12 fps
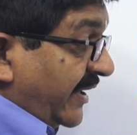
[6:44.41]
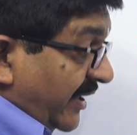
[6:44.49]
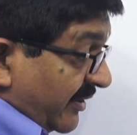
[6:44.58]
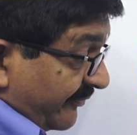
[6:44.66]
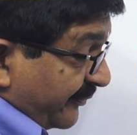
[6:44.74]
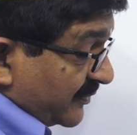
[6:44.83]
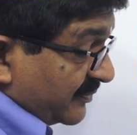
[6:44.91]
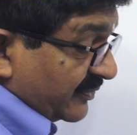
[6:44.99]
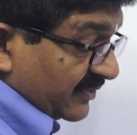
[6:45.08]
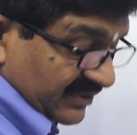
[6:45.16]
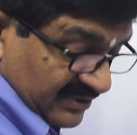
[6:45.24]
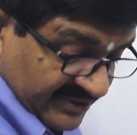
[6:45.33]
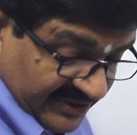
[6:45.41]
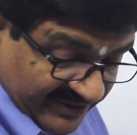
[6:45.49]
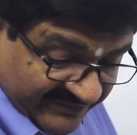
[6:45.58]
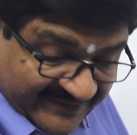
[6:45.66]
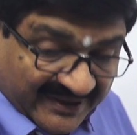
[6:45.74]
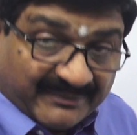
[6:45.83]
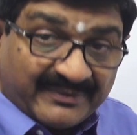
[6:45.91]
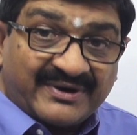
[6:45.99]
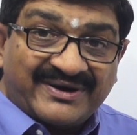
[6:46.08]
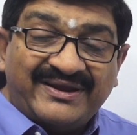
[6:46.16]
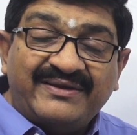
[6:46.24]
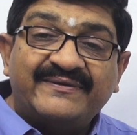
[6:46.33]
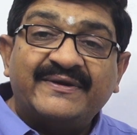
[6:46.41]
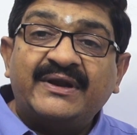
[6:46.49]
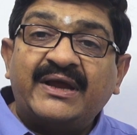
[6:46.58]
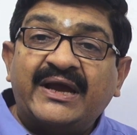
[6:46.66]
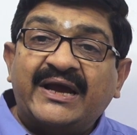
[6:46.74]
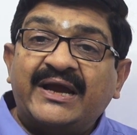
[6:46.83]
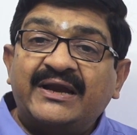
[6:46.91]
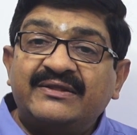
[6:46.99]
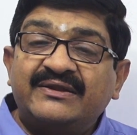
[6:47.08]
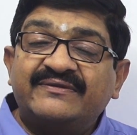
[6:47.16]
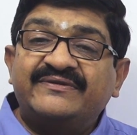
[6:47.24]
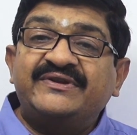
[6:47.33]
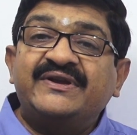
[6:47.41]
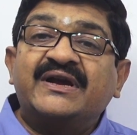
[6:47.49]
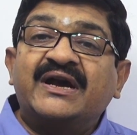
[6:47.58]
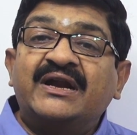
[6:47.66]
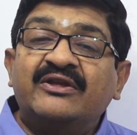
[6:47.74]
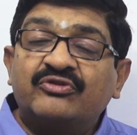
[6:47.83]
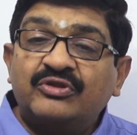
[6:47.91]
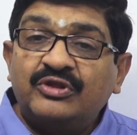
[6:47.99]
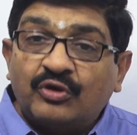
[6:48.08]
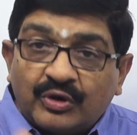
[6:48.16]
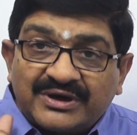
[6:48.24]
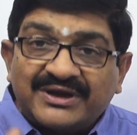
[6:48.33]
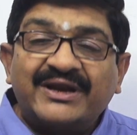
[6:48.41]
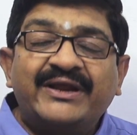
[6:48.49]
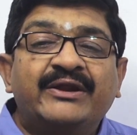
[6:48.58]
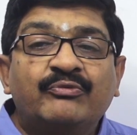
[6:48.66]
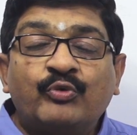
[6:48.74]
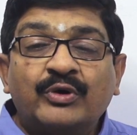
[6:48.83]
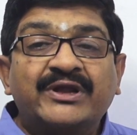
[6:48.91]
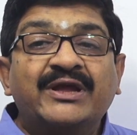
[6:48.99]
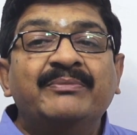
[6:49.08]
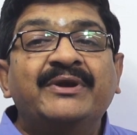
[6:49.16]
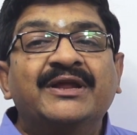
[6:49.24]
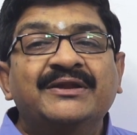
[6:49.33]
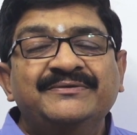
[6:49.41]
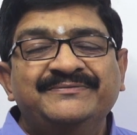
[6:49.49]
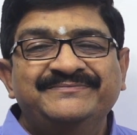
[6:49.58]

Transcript: If there is some reason and this G card is not clear, what can be done?